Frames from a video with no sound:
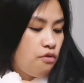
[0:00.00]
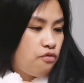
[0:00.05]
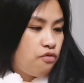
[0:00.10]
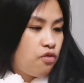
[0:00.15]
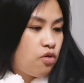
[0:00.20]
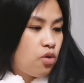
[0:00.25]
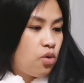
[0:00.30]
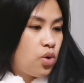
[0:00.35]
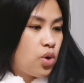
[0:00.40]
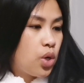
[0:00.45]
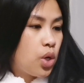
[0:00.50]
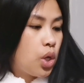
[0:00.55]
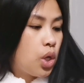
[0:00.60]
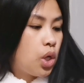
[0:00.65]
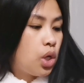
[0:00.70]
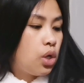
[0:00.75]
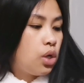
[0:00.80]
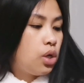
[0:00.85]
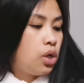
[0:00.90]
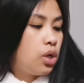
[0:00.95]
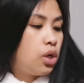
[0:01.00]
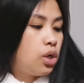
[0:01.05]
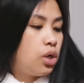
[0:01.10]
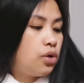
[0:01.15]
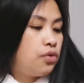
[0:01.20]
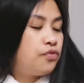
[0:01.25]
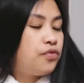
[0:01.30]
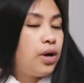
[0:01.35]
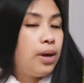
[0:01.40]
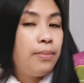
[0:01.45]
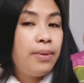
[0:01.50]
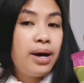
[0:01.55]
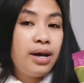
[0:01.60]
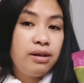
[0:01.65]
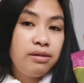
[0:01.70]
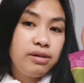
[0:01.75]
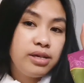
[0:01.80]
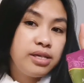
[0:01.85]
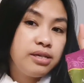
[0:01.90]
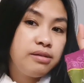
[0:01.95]
for
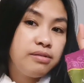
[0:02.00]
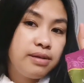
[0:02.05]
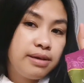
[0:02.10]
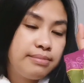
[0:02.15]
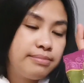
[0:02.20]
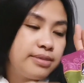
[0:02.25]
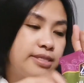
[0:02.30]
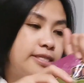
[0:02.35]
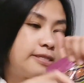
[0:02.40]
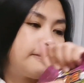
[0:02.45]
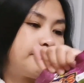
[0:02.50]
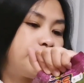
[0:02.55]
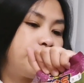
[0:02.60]
500 grams.